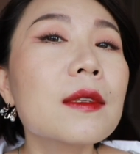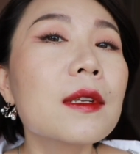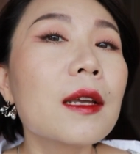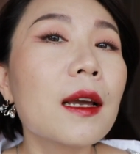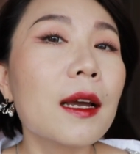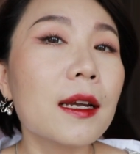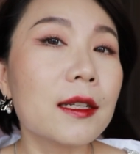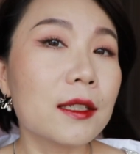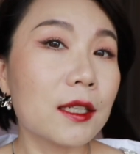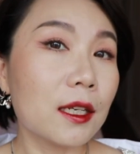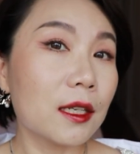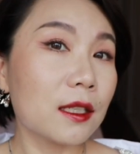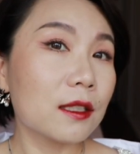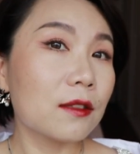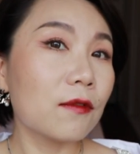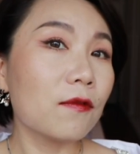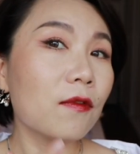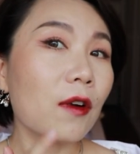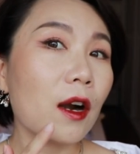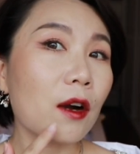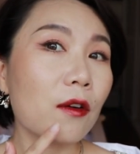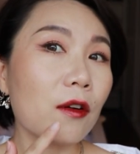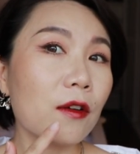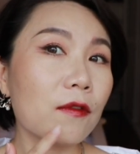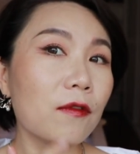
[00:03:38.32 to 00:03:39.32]
It is
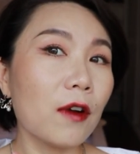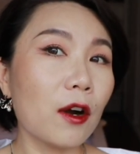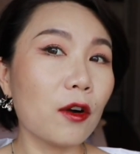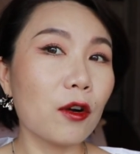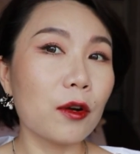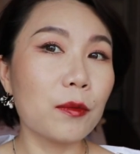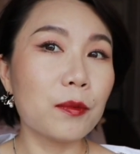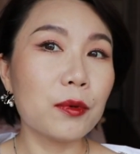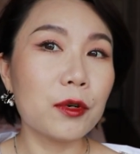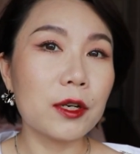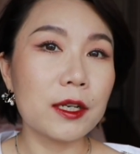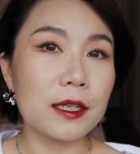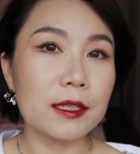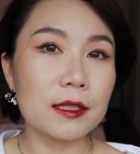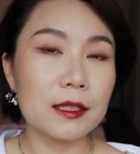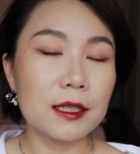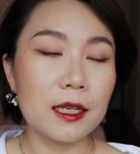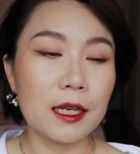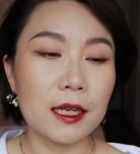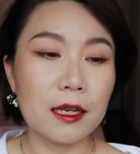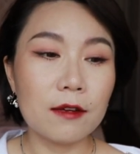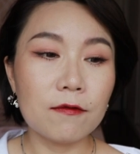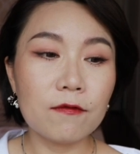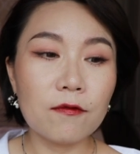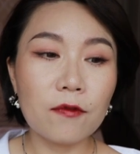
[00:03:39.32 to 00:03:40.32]
very, very
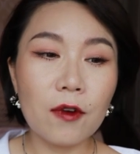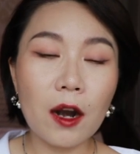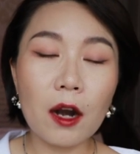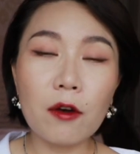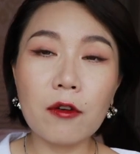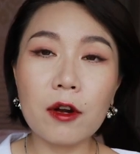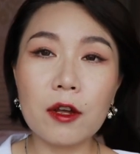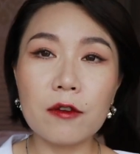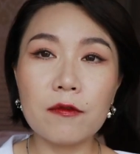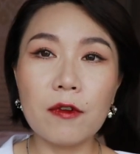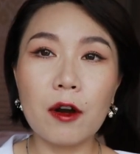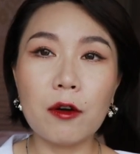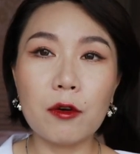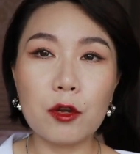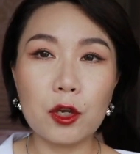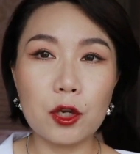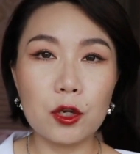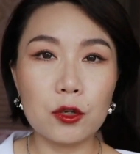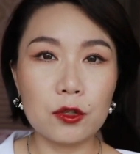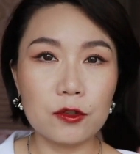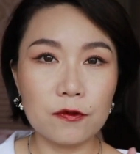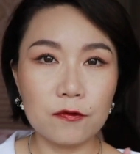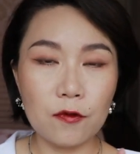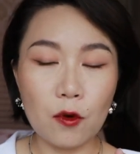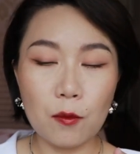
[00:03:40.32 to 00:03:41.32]
pretty, very, very
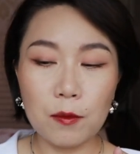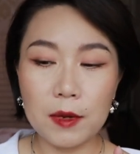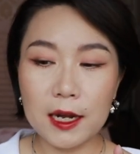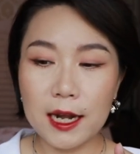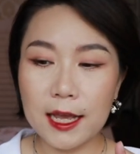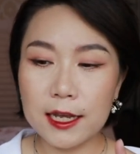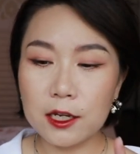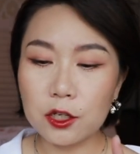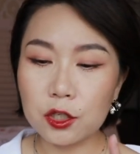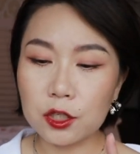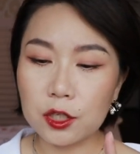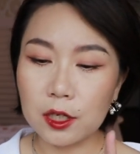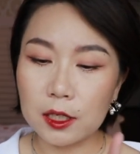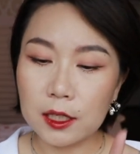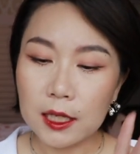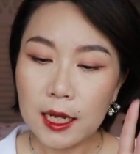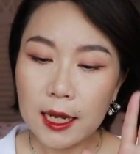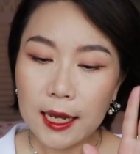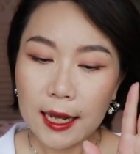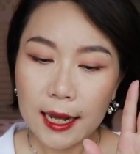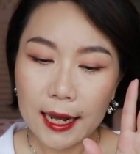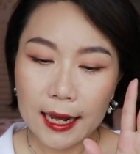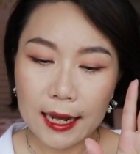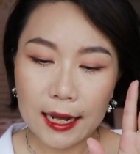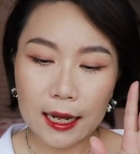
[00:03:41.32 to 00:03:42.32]
good formulation.
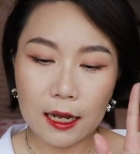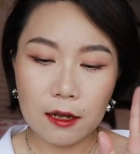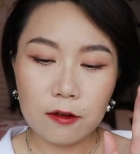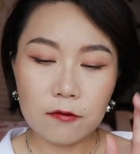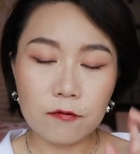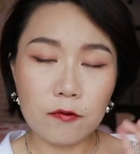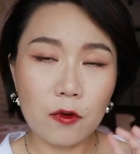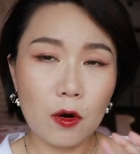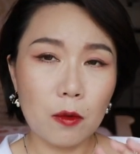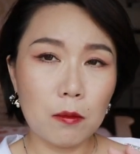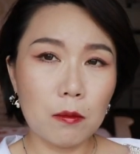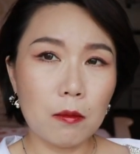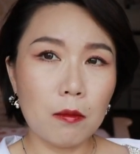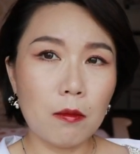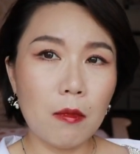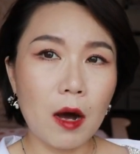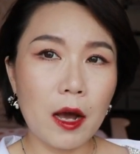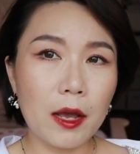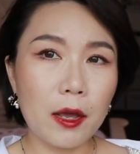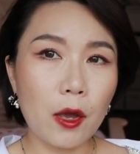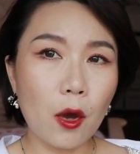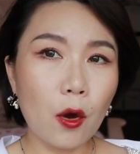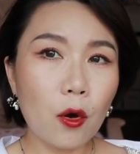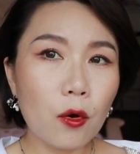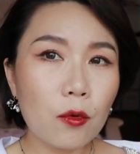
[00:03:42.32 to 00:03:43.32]
From
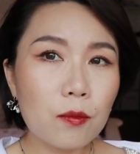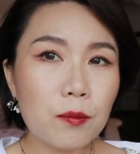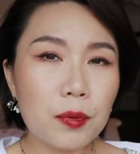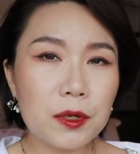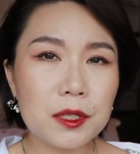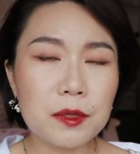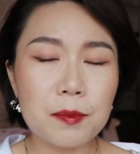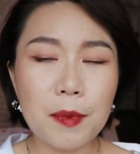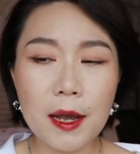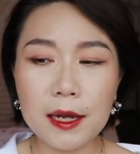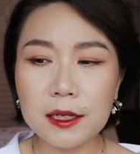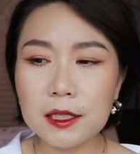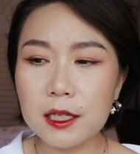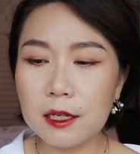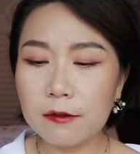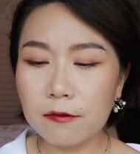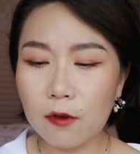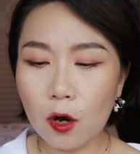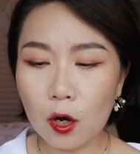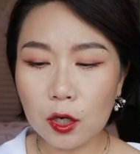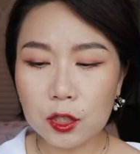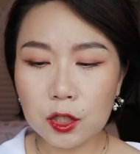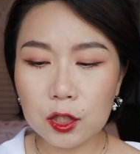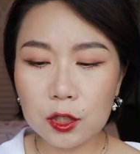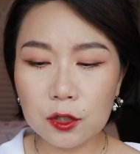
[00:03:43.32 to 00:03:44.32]
my own perspective,
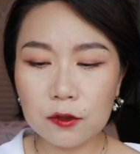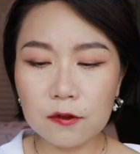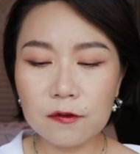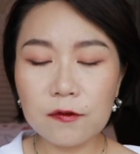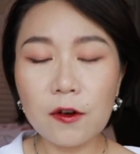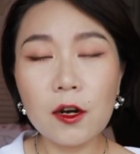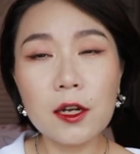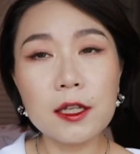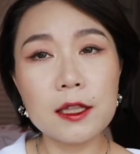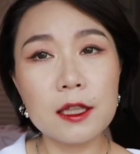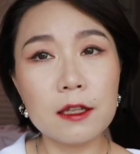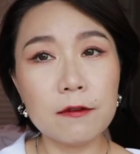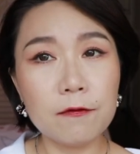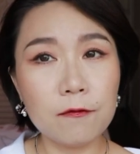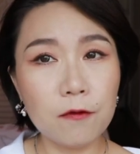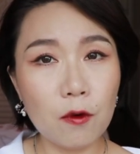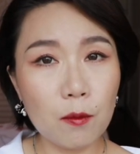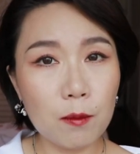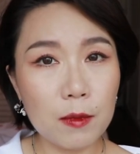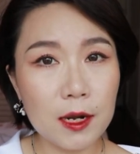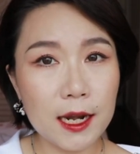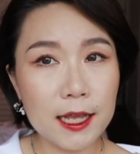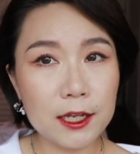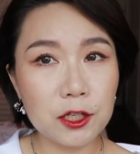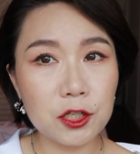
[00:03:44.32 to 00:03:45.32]
I do find the
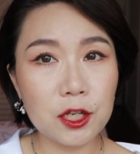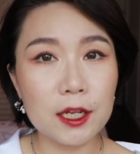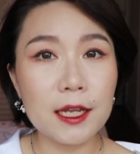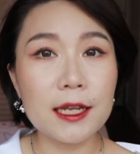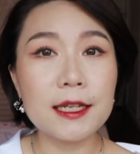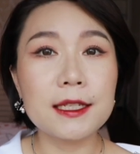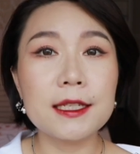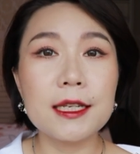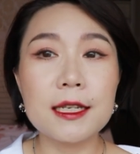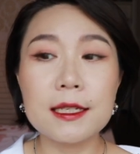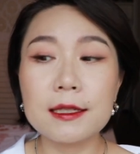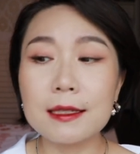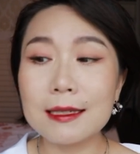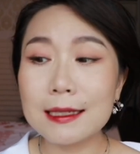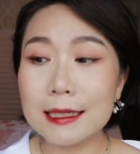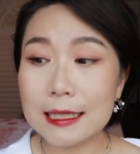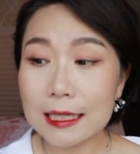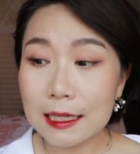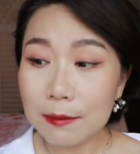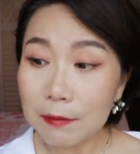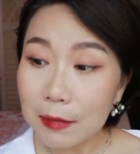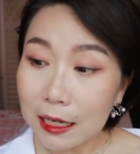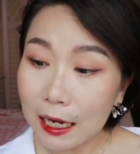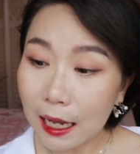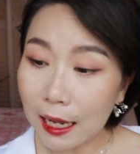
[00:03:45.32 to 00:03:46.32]
formulation, it is
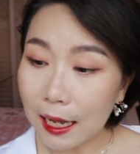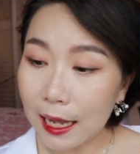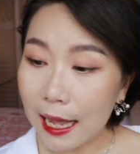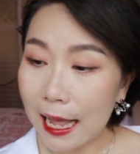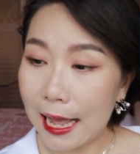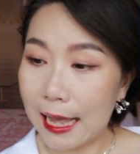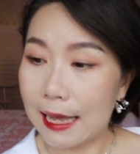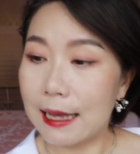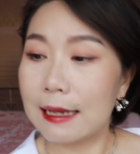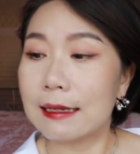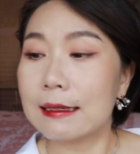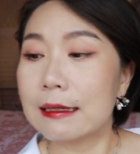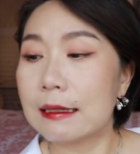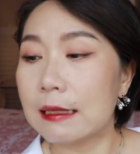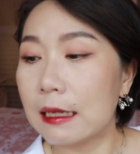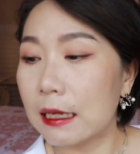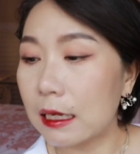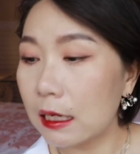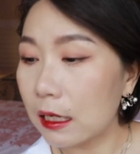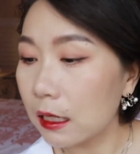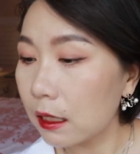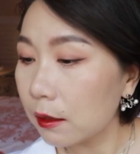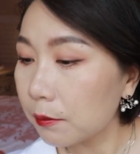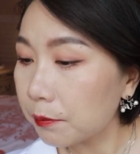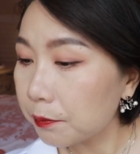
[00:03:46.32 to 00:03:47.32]
similar as
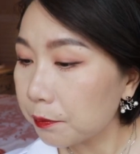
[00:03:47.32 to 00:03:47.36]
the